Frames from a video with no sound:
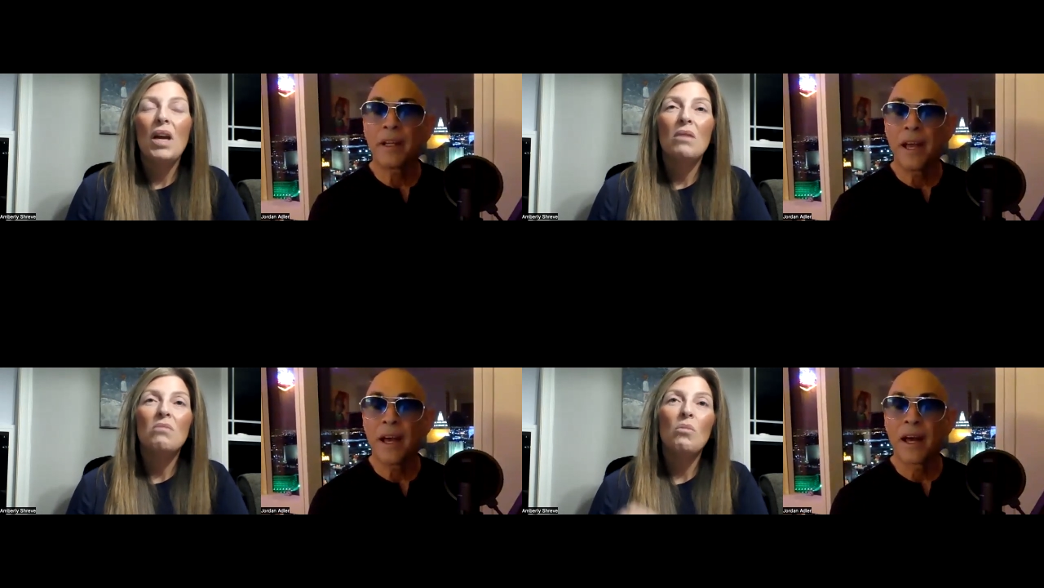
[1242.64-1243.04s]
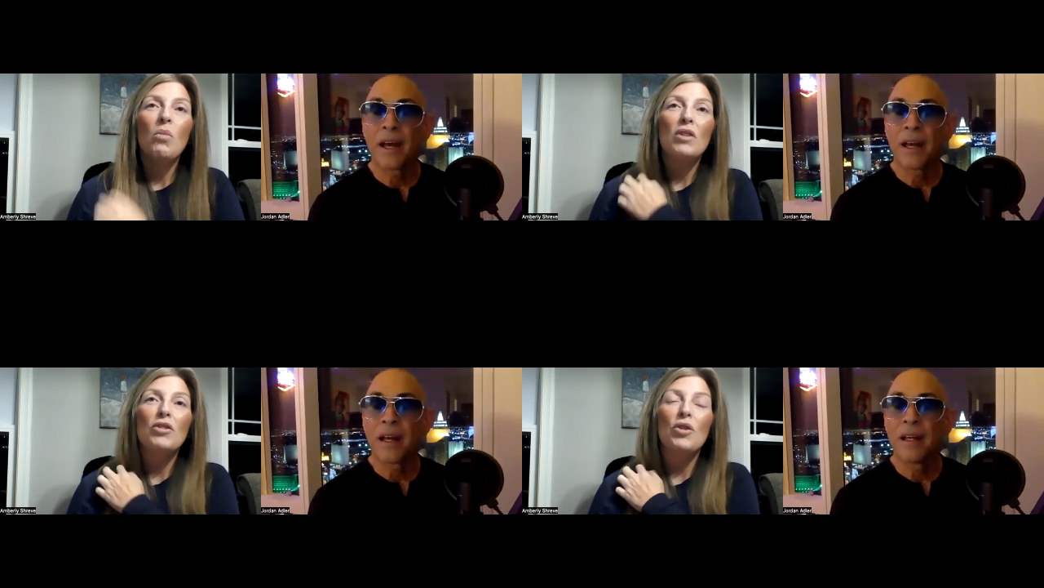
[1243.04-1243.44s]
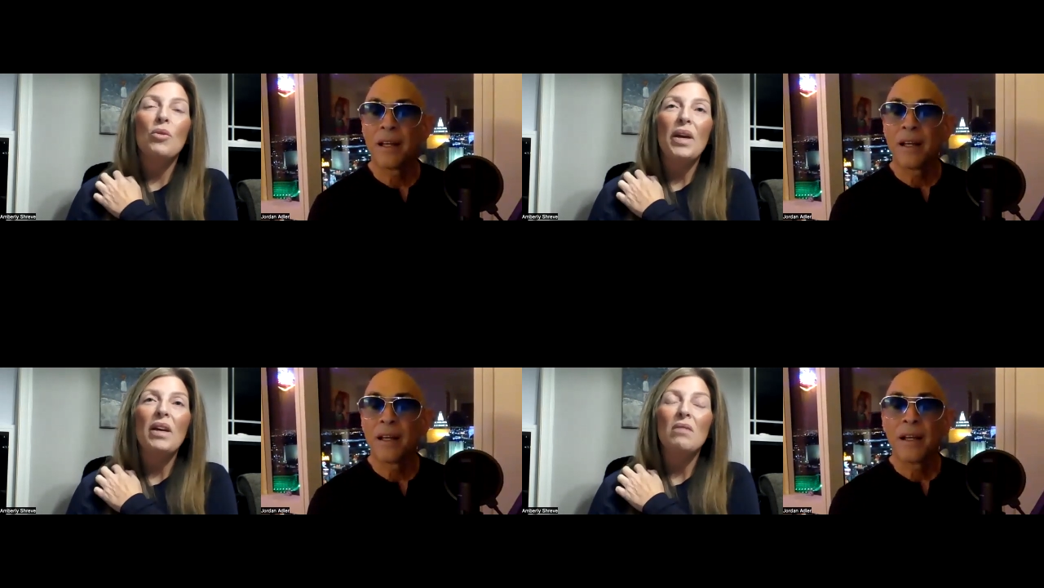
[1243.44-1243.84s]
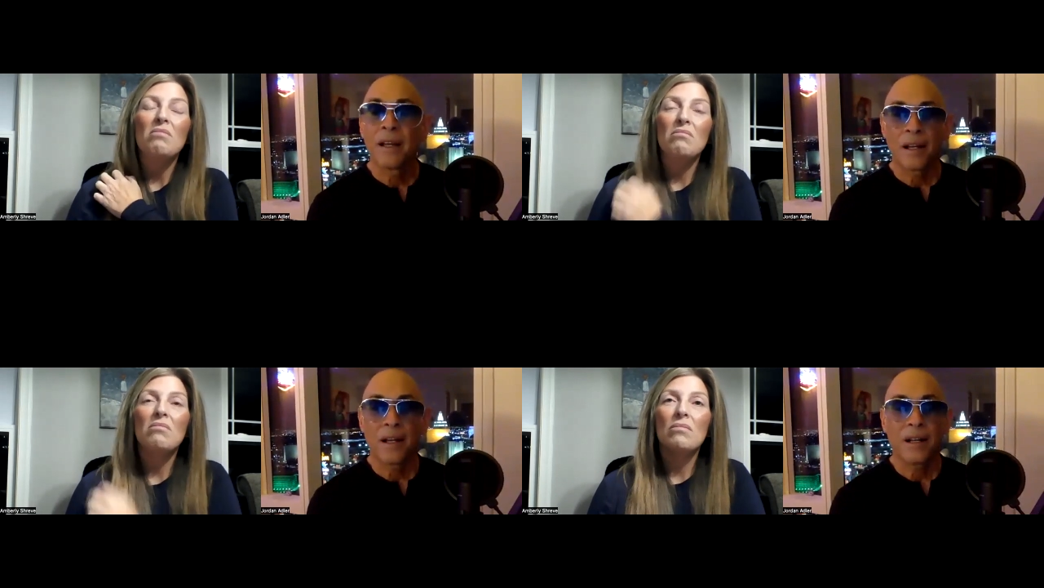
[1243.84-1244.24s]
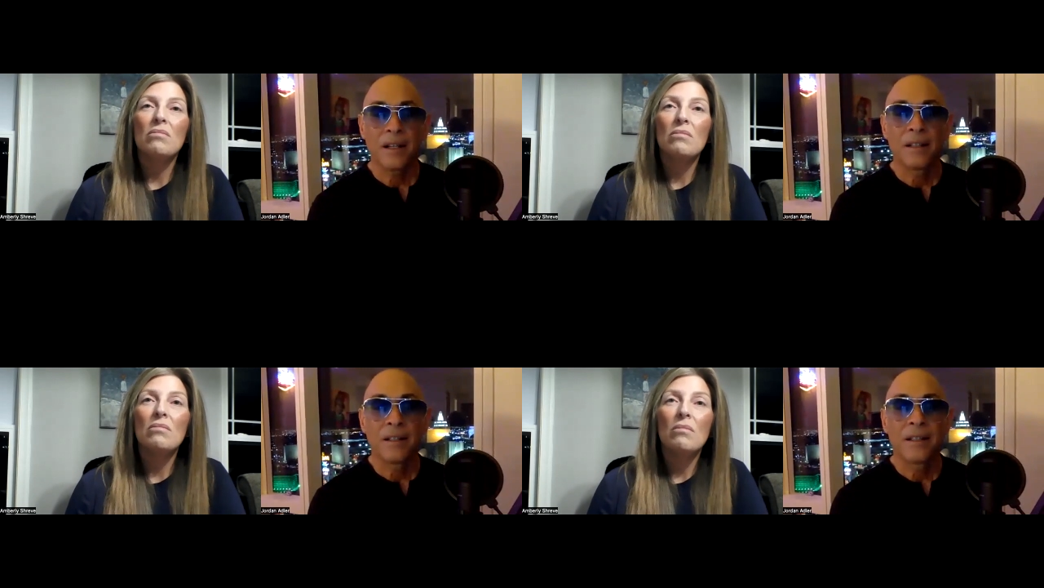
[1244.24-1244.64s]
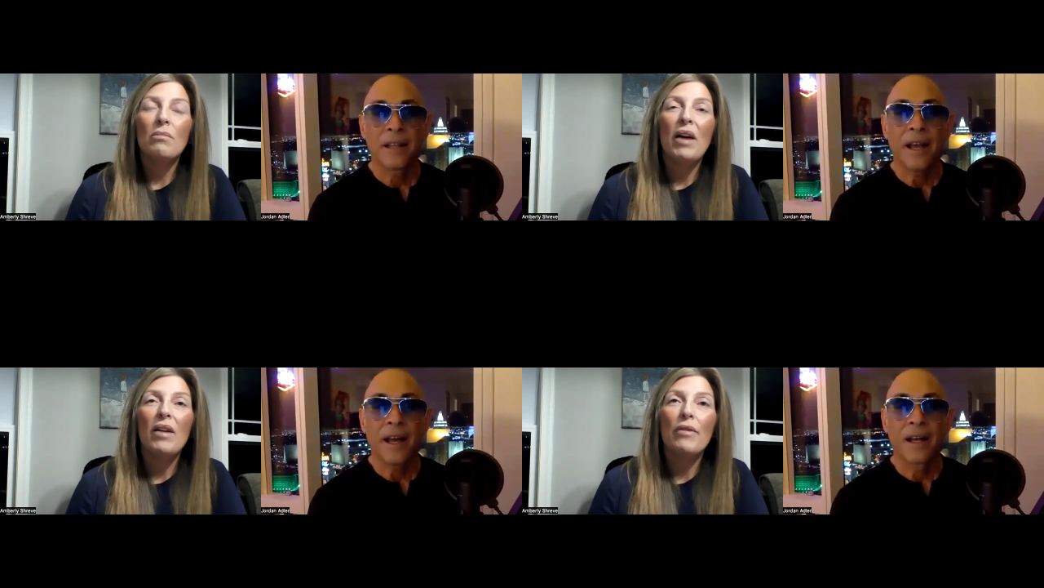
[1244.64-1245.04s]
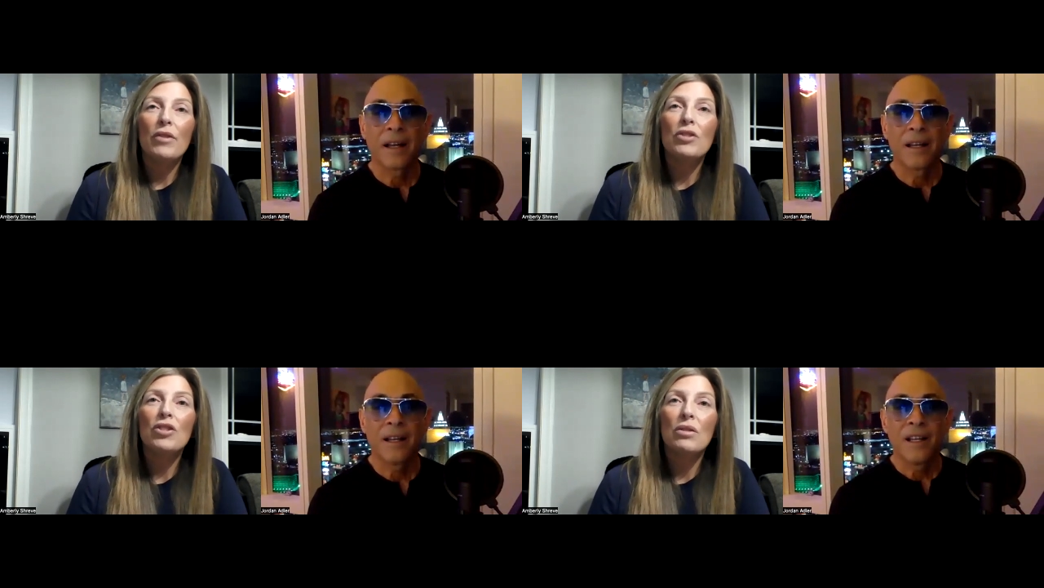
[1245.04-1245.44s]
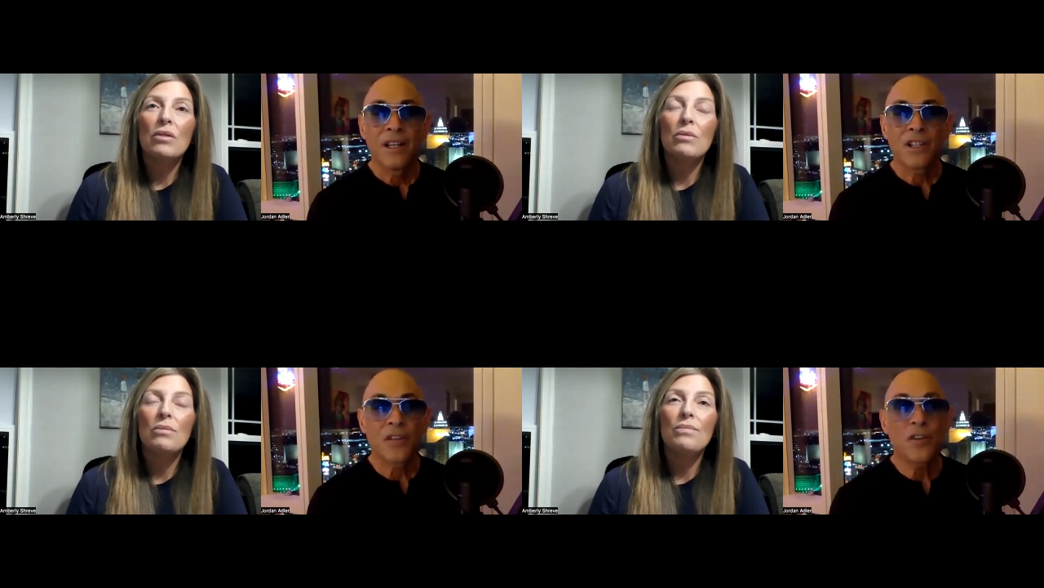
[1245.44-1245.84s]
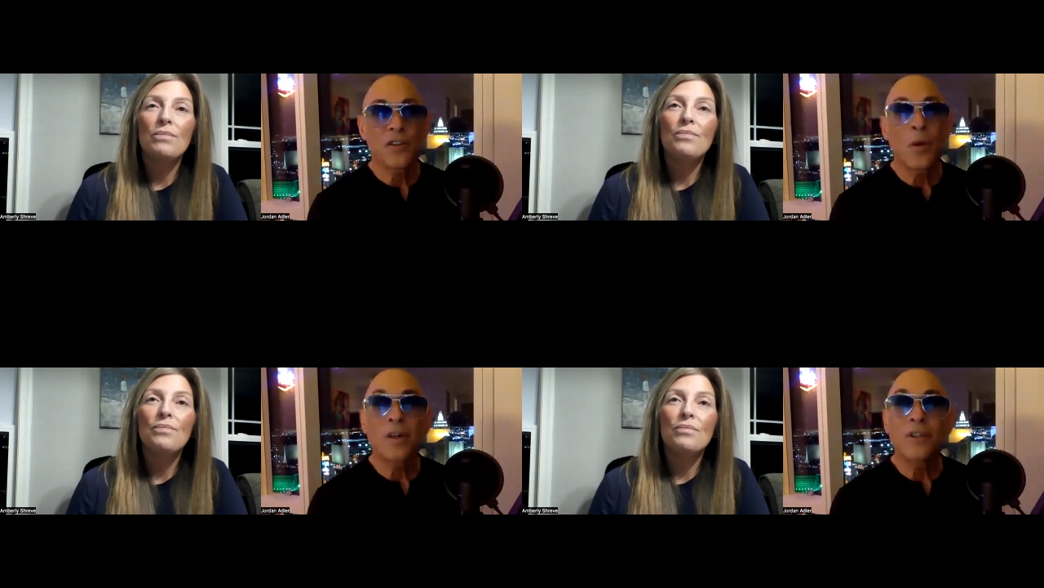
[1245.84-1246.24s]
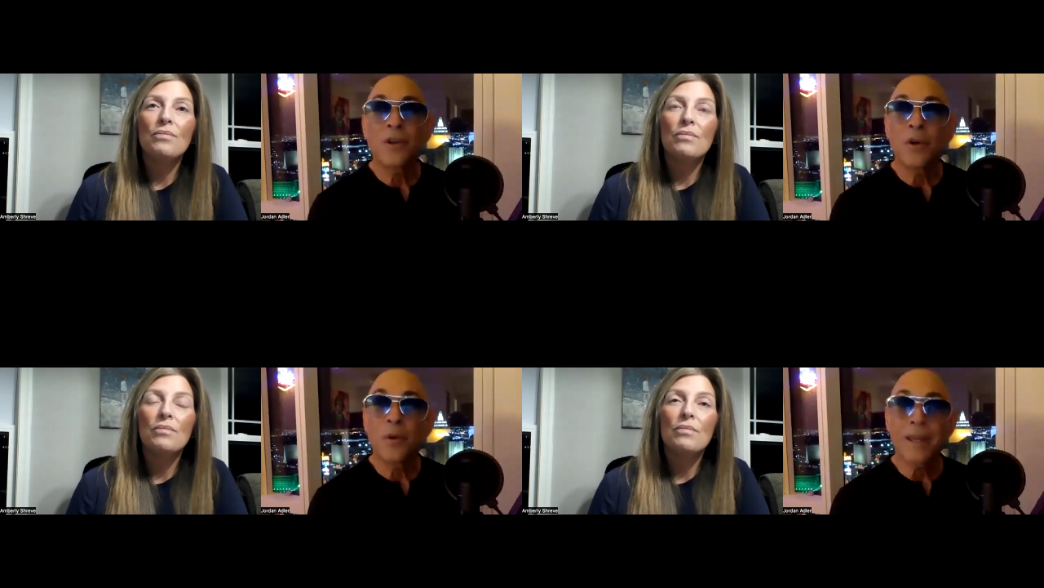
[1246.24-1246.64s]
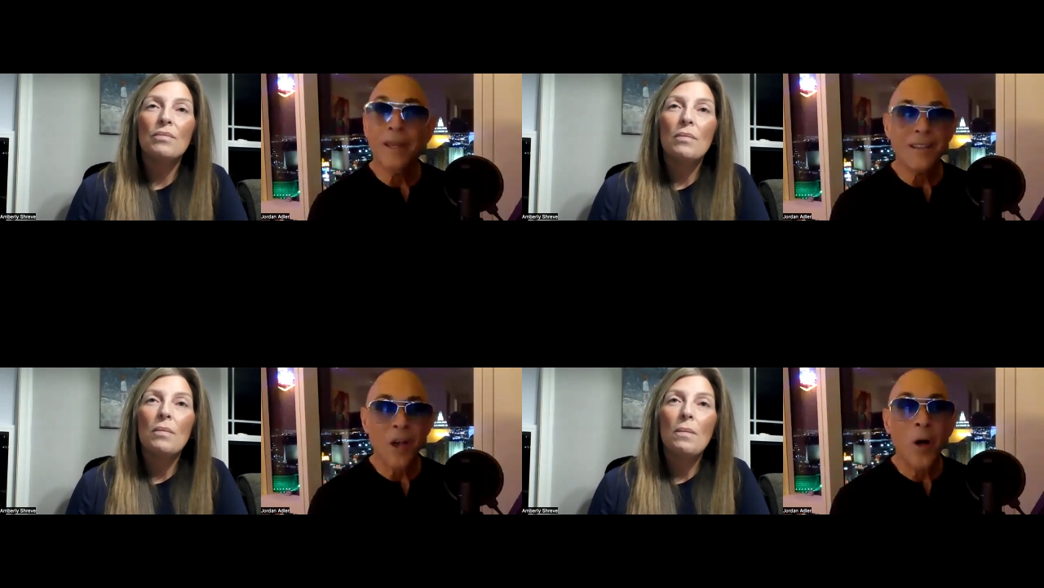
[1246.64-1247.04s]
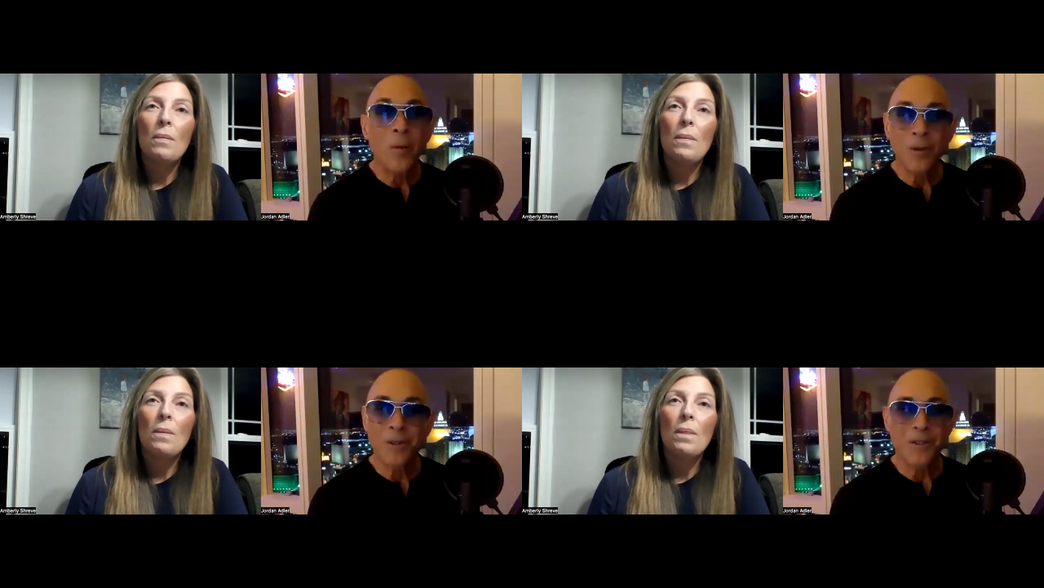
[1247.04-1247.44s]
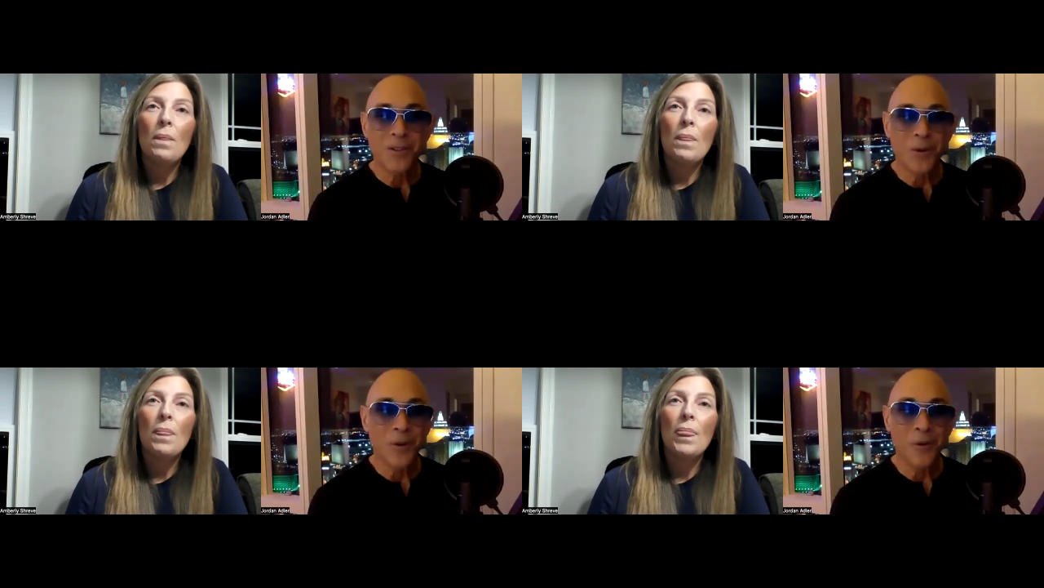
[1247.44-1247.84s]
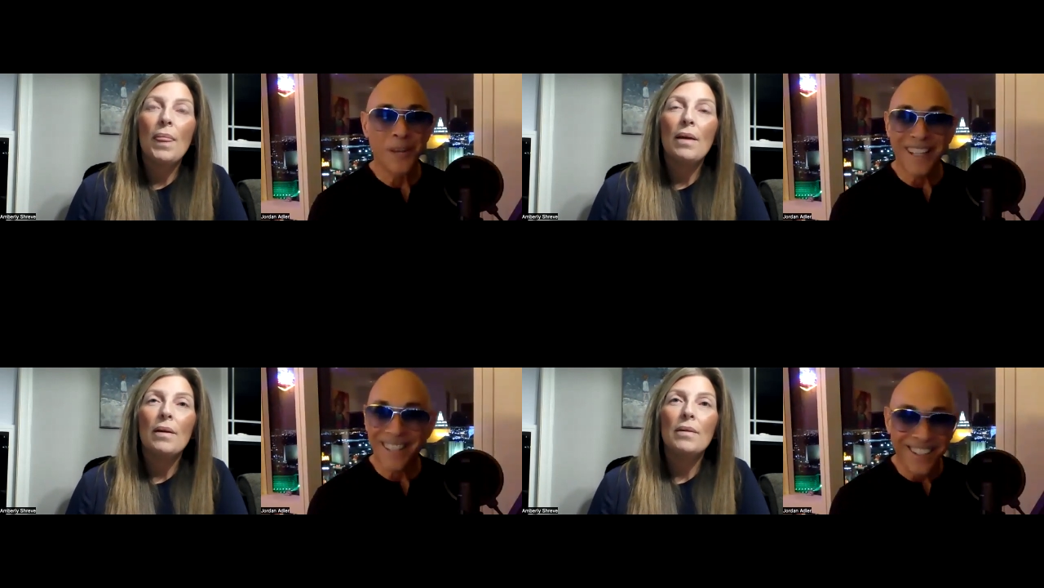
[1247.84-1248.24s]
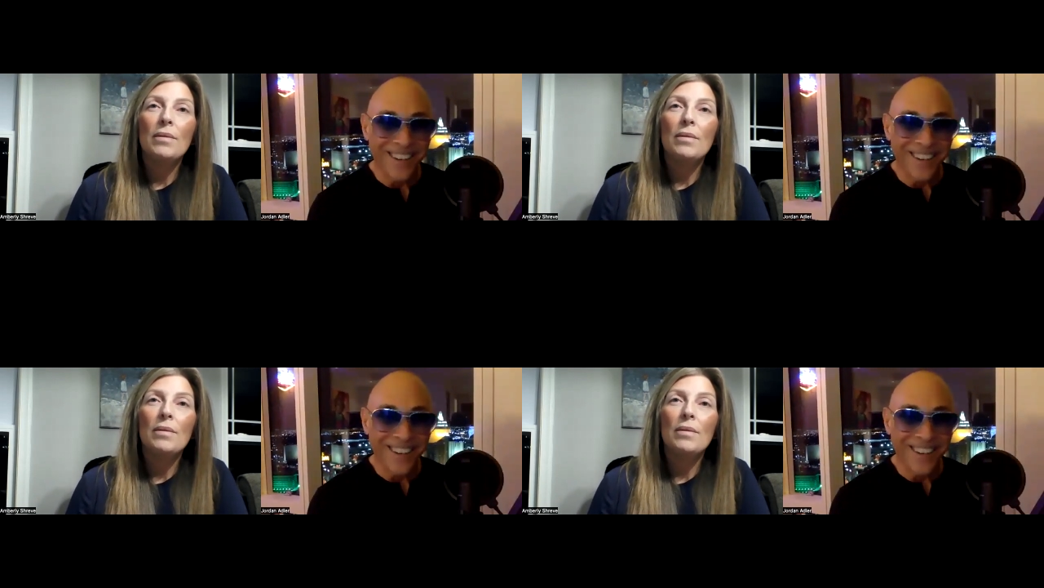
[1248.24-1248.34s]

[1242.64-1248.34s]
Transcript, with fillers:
Speaker 1: Yeah, yeah. one or two a week.
Speaker 2: Uh huh. About yeah. average. So if you do one or two a week, that's almost two a week,